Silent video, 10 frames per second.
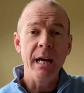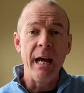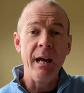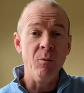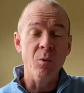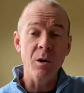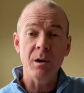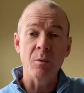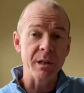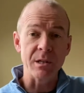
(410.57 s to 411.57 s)
and work
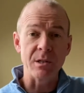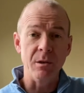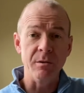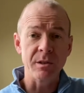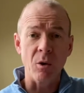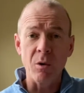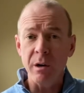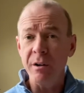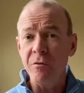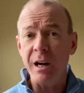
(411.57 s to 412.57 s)
with the students, or
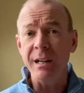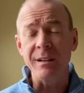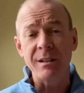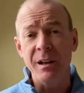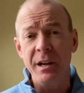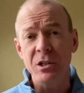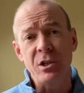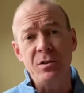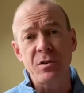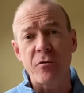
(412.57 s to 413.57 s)
invite
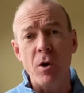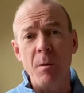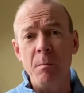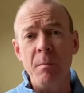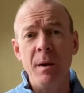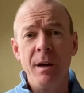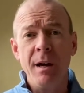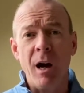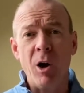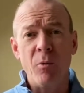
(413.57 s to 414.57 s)
clinicians from
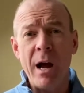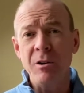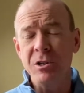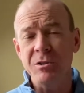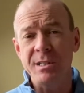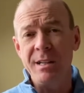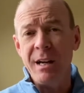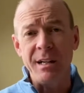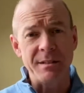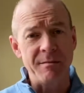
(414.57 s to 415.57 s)
around your
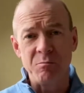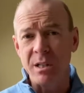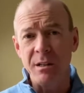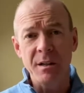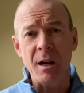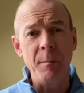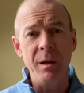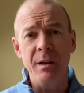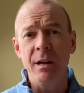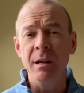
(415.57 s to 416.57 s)
state to come
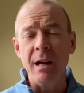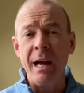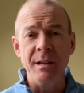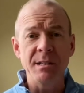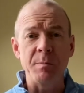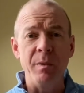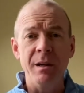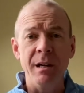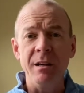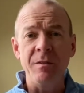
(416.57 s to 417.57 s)
in and spend
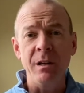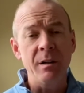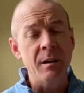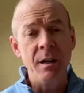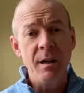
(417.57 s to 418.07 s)
an evening